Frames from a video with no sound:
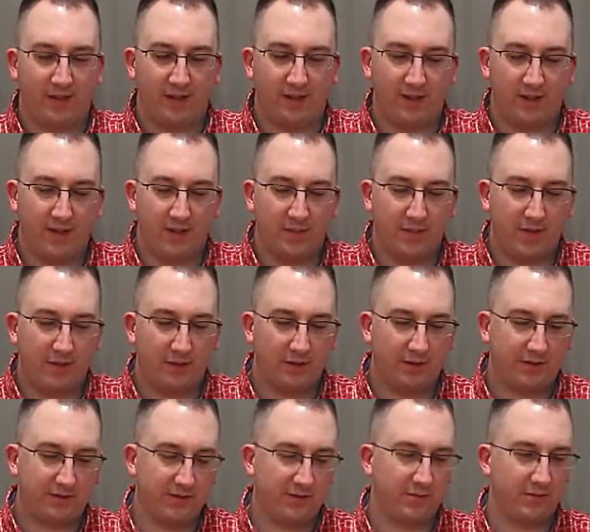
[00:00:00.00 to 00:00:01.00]
Um, I
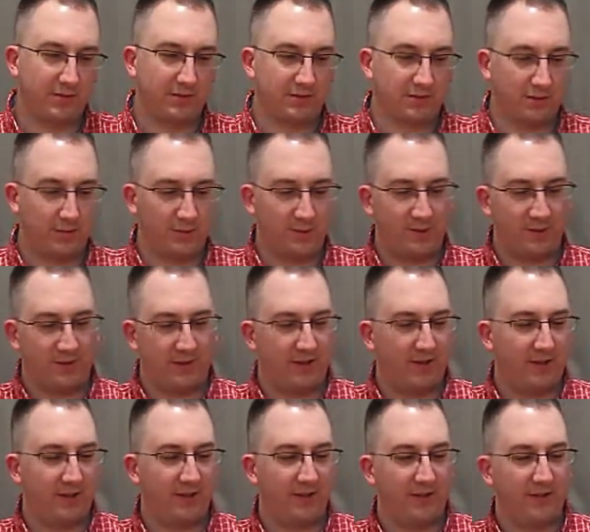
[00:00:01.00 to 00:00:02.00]
wish this was sold
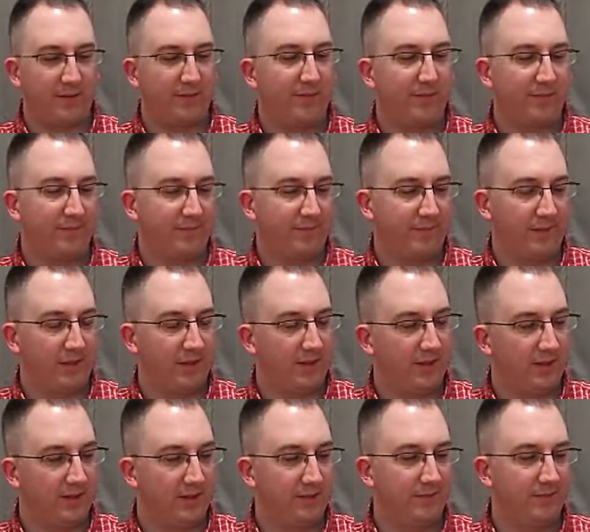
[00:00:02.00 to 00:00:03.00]
around here.
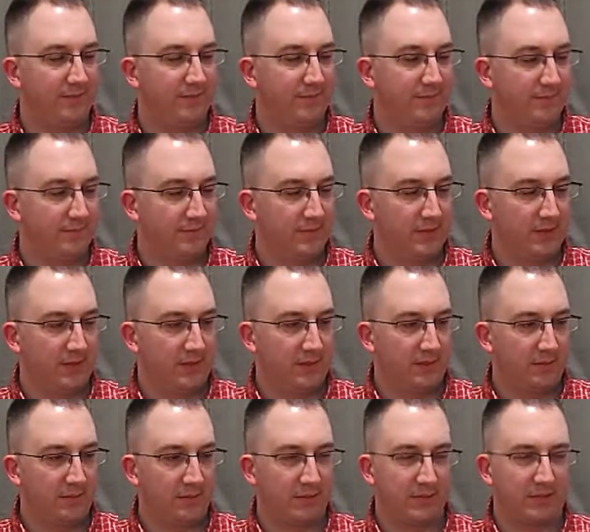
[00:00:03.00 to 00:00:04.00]
Um,
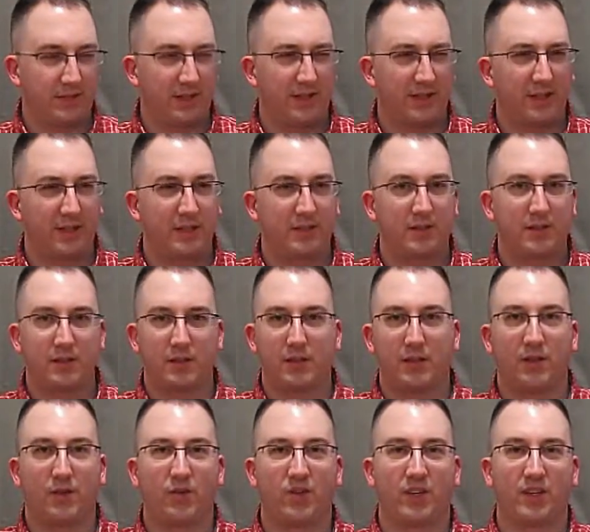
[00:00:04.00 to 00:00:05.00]
but I think the
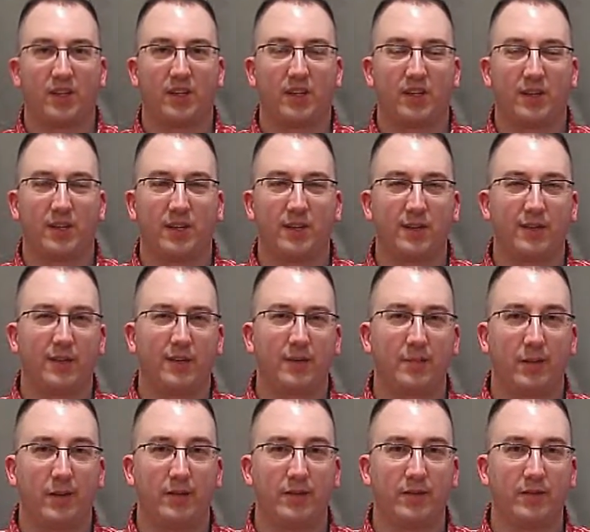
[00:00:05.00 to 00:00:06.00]
closest I can get is like
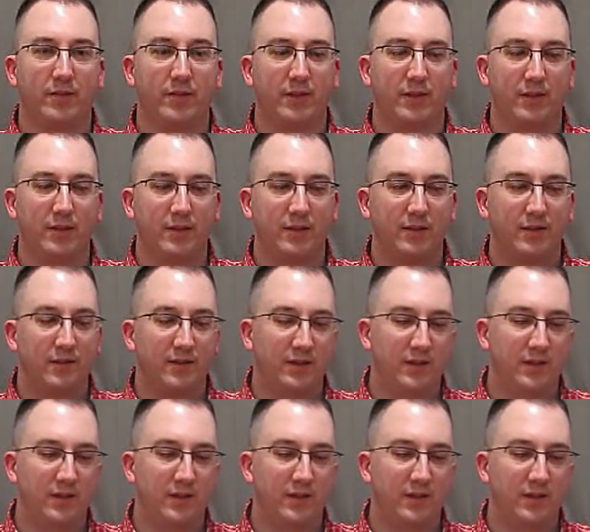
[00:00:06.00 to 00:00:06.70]
Pennsylvania.